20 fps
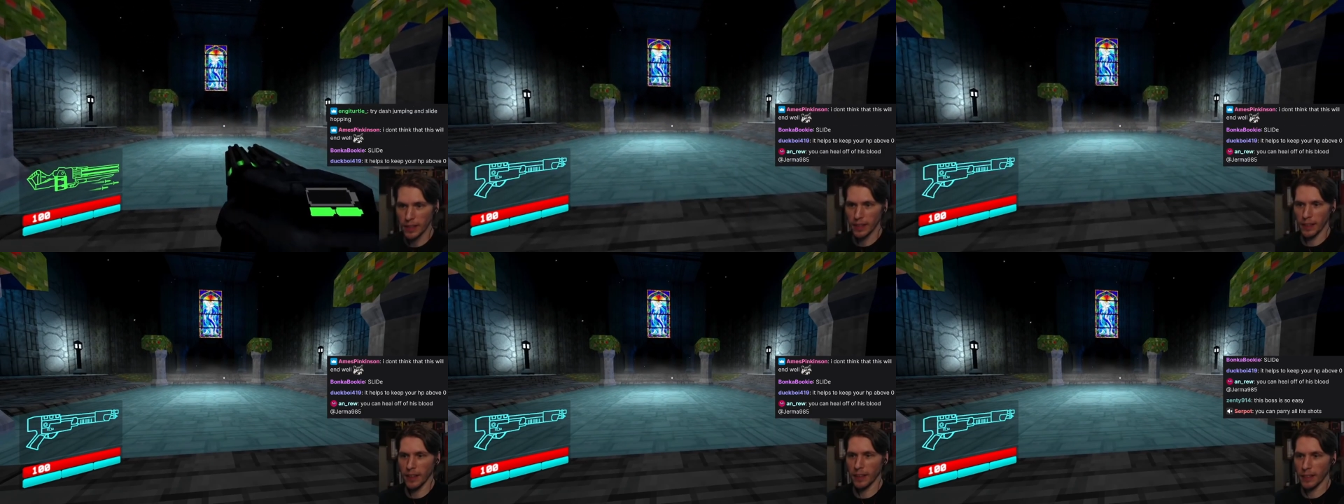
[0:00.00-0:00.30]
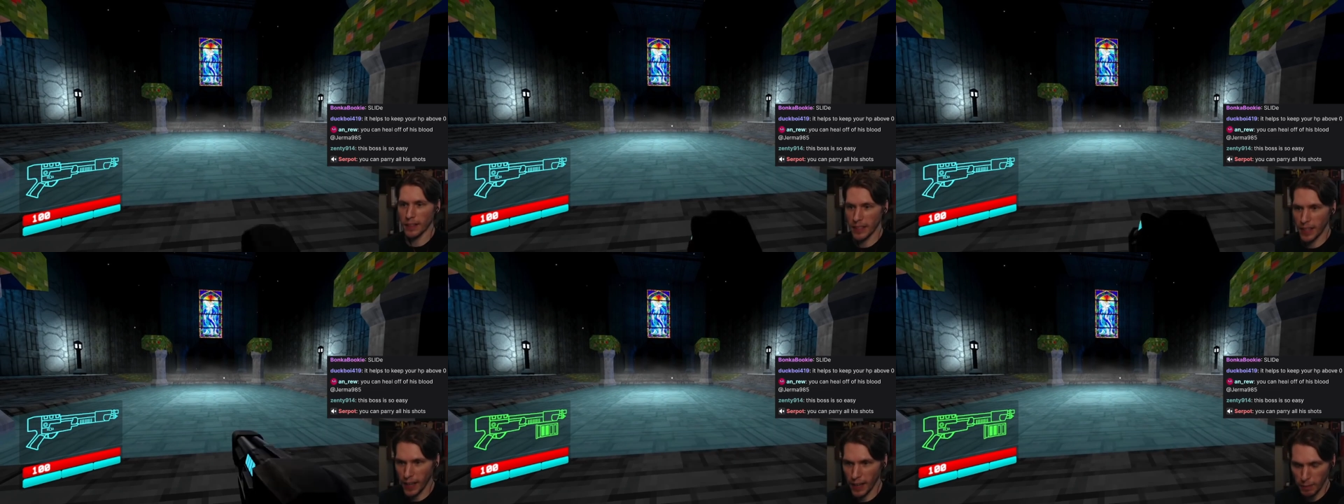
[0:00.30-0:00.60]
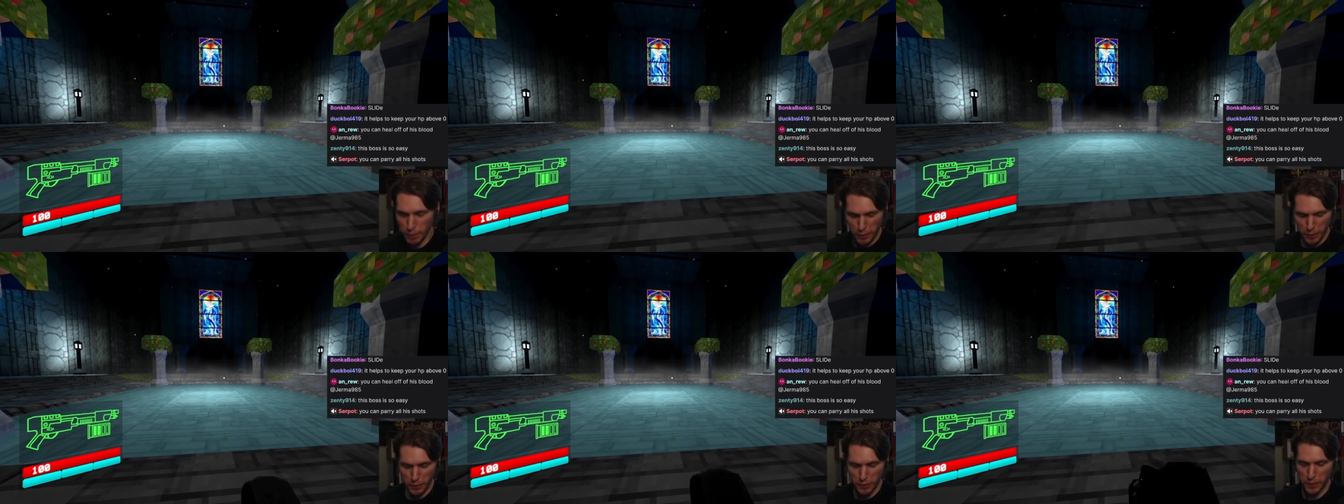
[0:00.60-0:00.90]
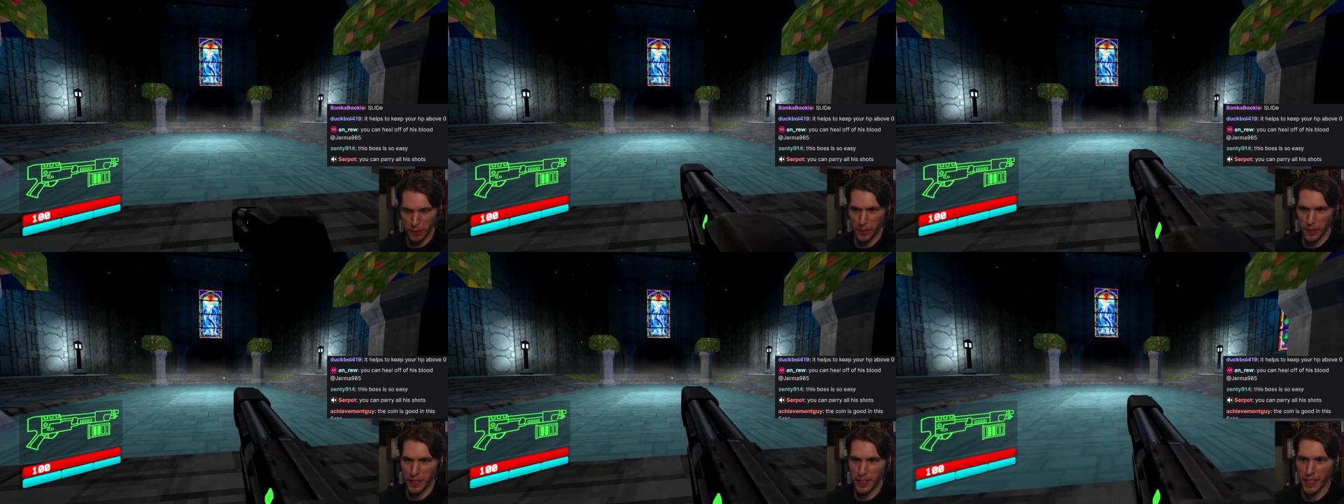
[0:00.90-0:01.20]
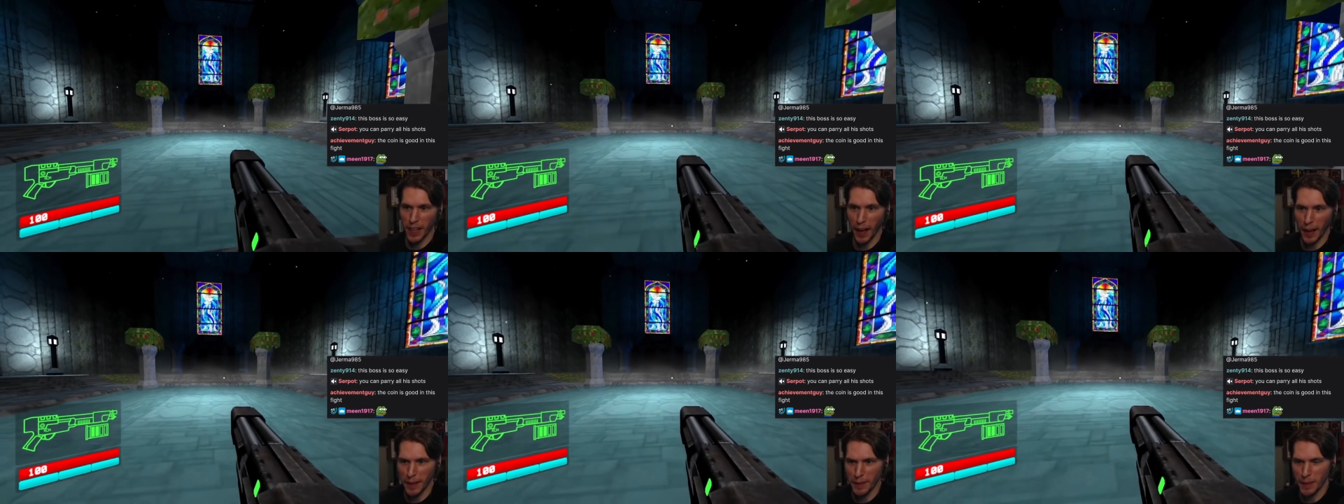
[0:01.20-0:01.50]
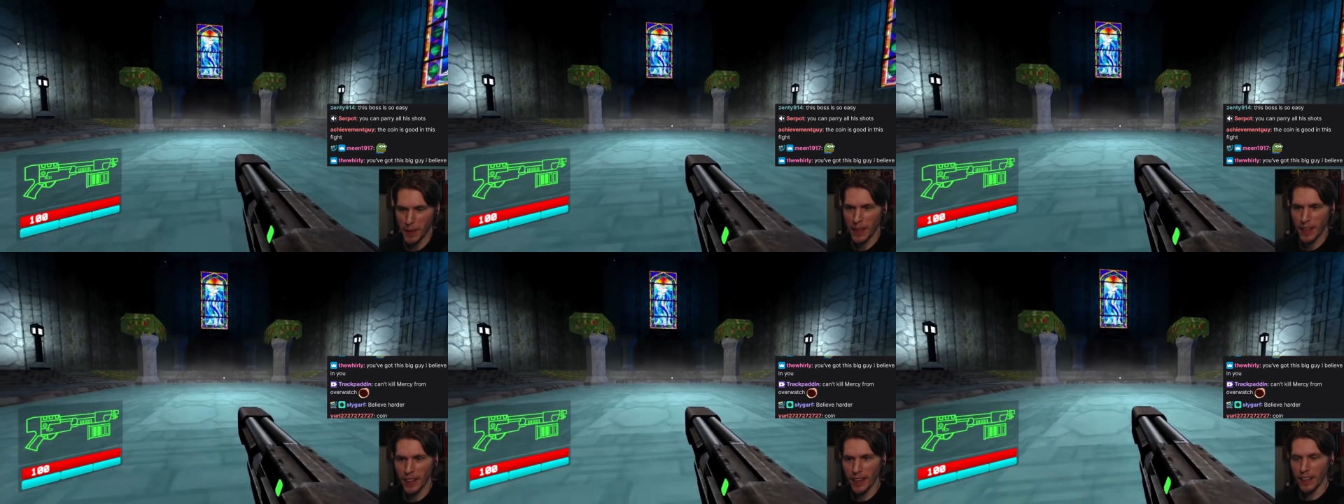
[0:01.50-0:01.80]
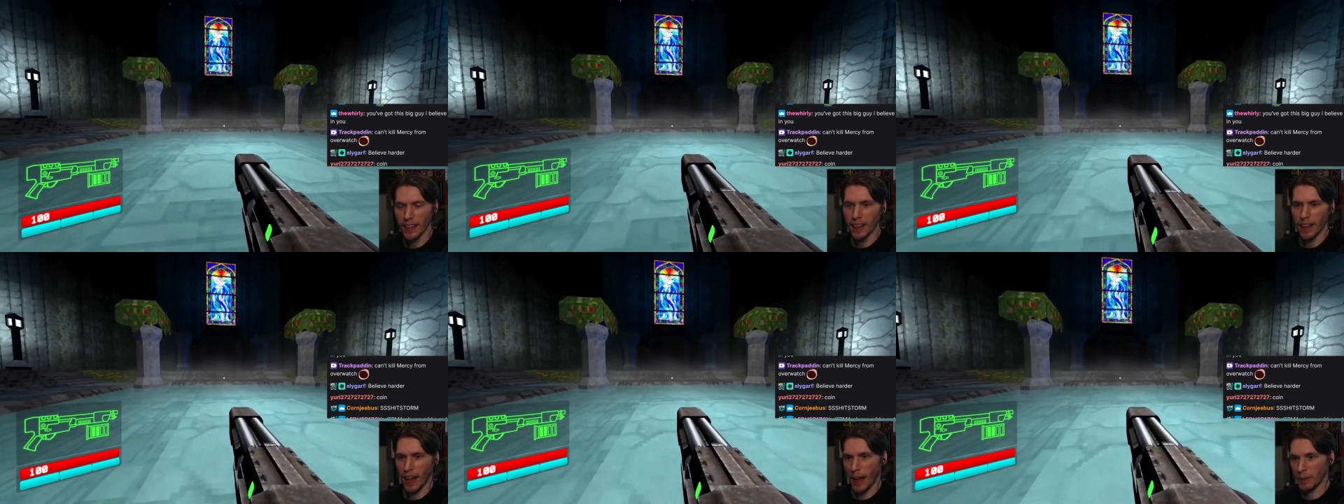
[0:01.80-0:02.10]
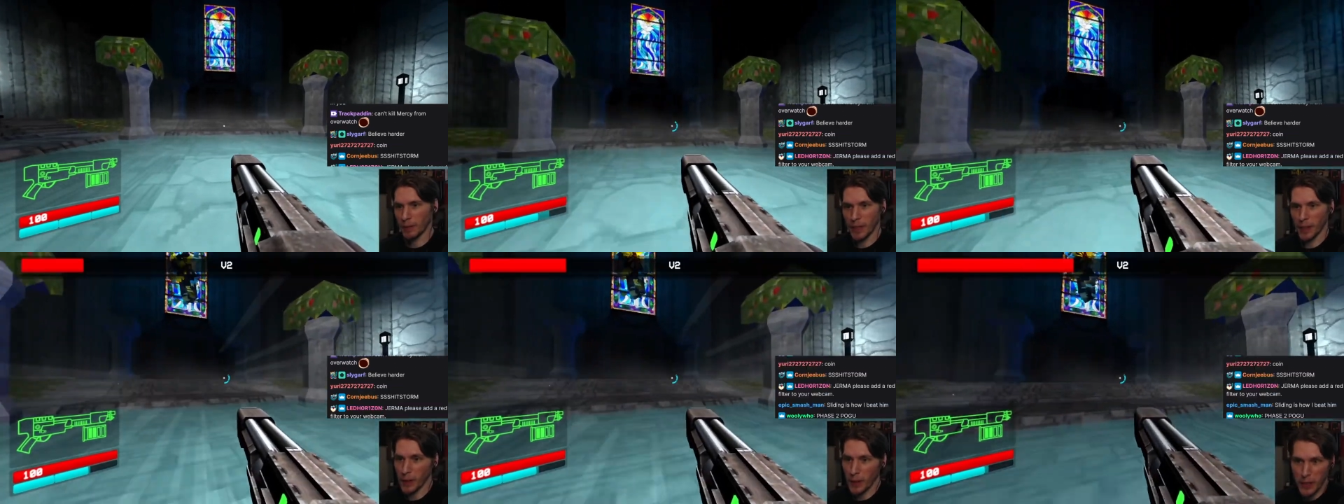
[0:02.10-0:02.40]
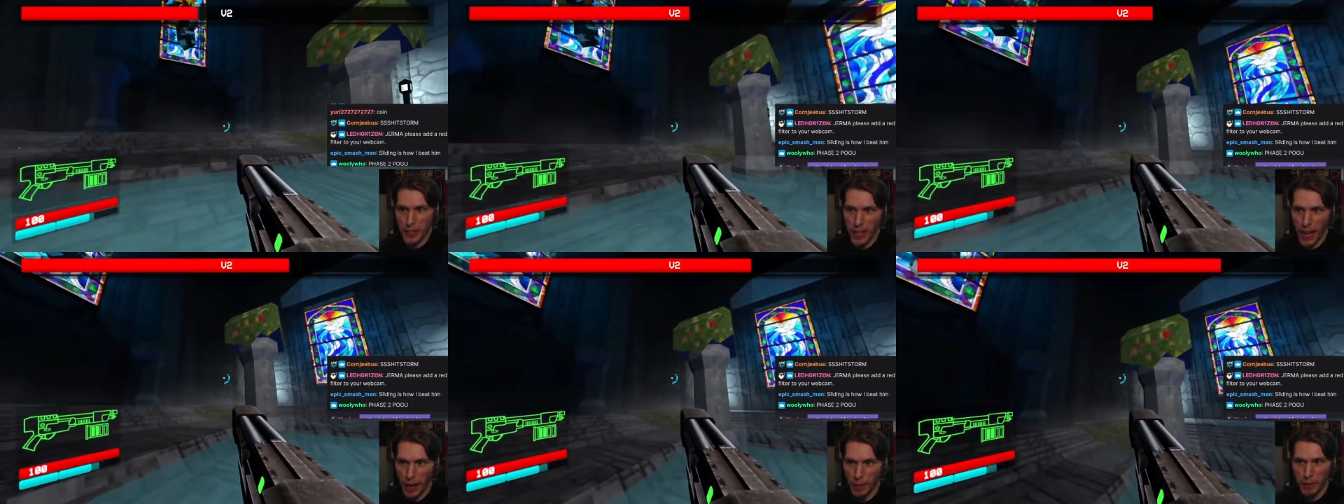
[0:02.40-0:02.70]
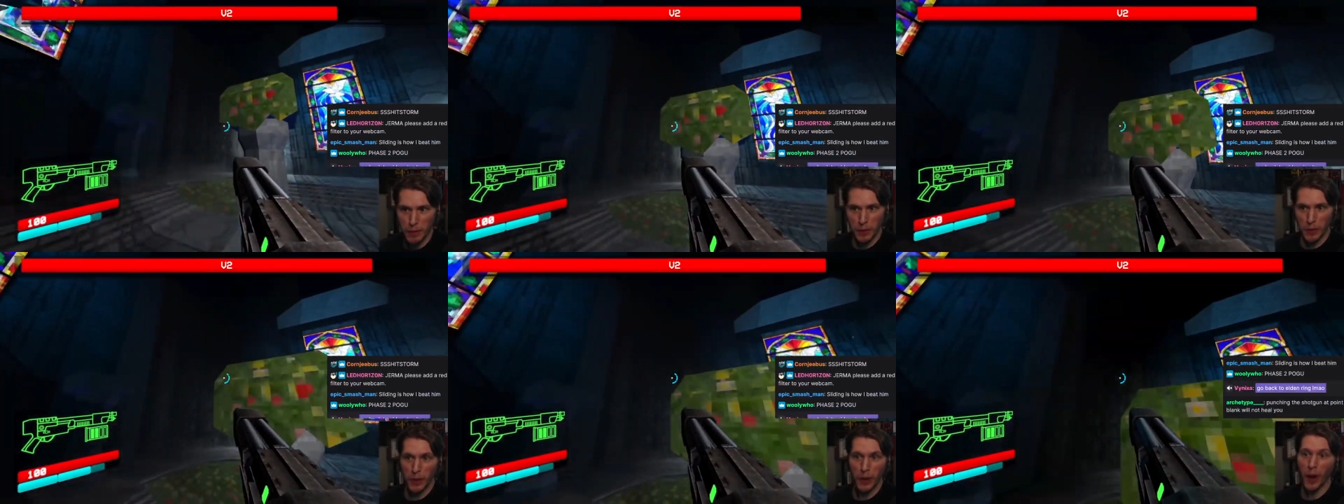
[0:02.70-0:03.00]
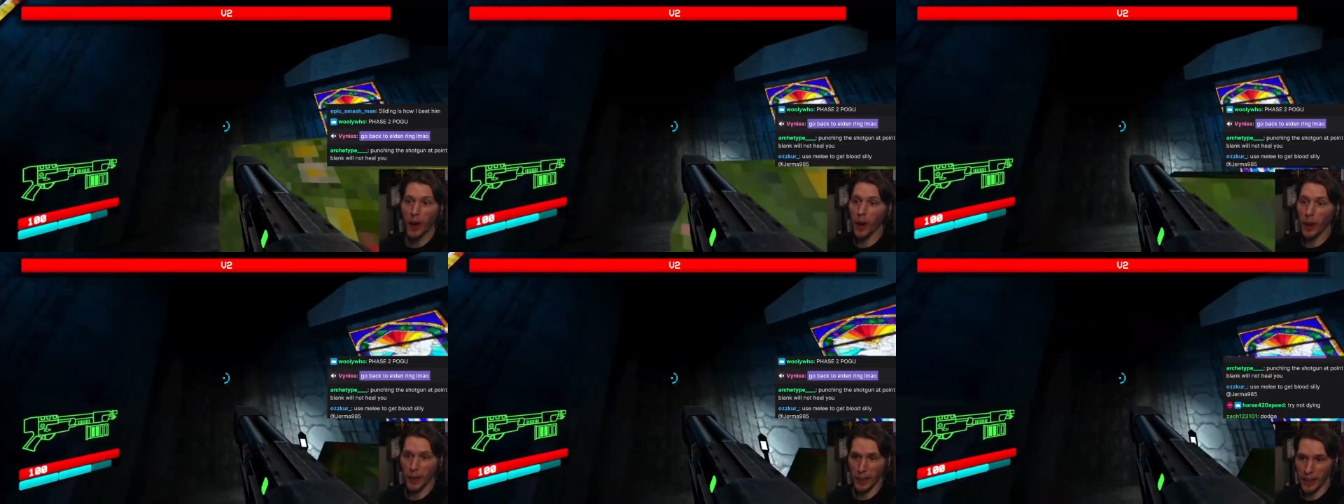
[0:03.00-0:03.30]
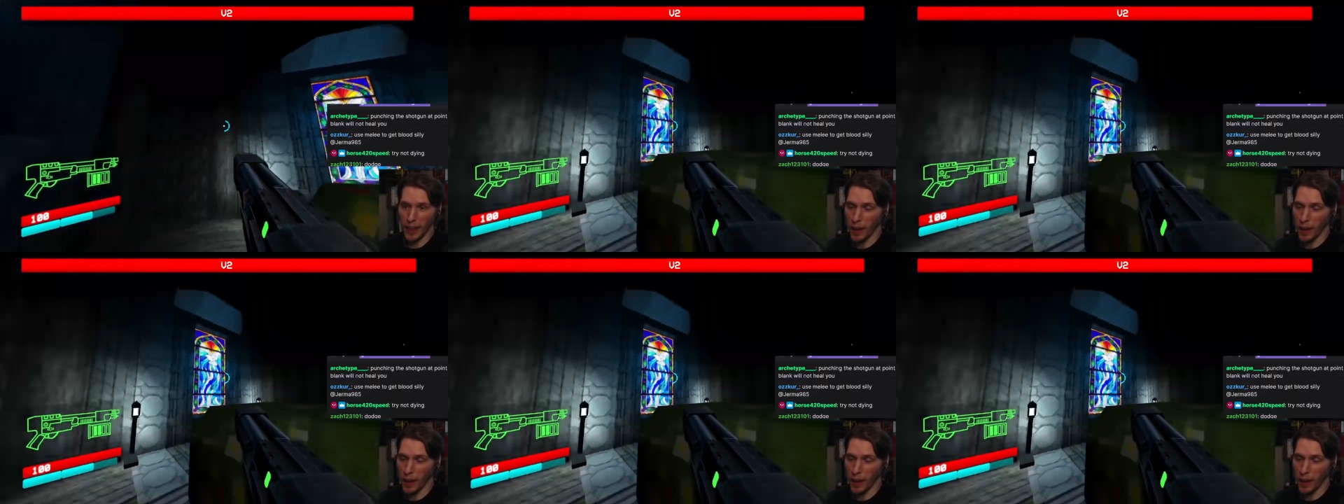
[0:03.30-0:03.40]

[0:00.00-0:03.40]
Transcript: This game's, this game, I'm telling you, this game's fucking hard.